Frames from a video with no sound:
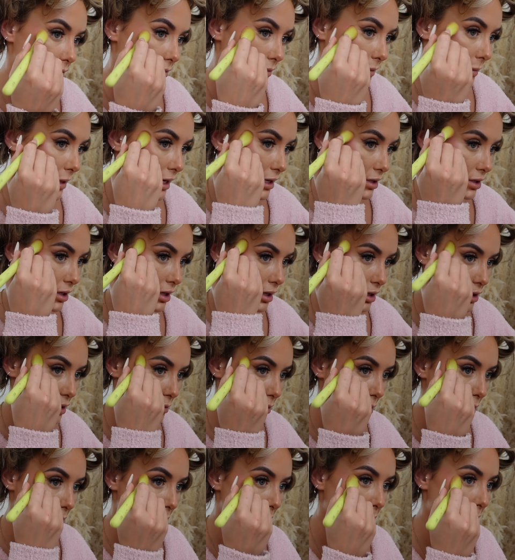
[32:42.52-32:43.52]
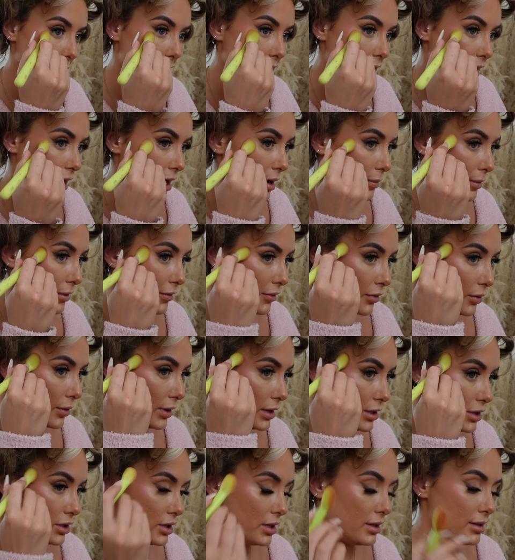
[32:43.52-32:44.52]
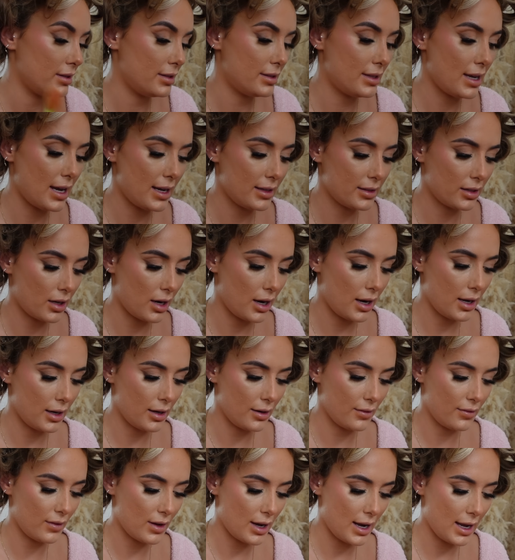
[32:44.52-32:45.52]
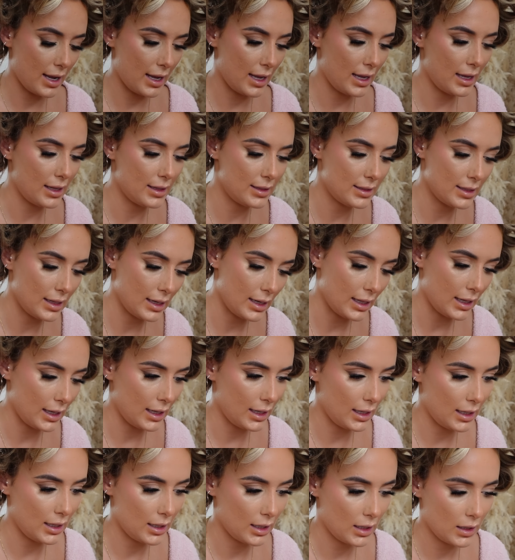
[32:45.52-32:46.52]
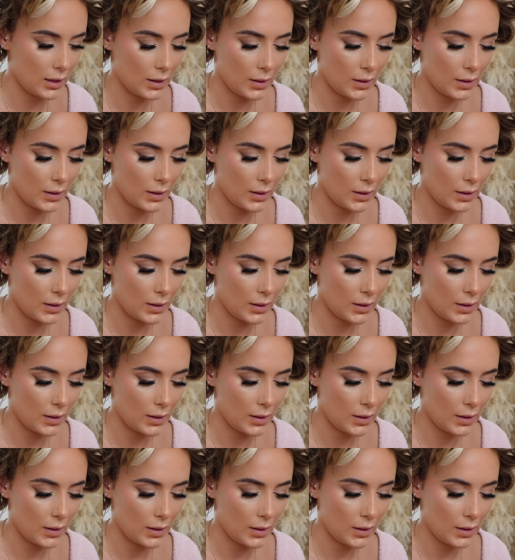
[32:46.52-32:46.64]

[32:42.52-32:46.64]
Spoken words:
Actually, I should probably get up other questions. That's kind of like Italy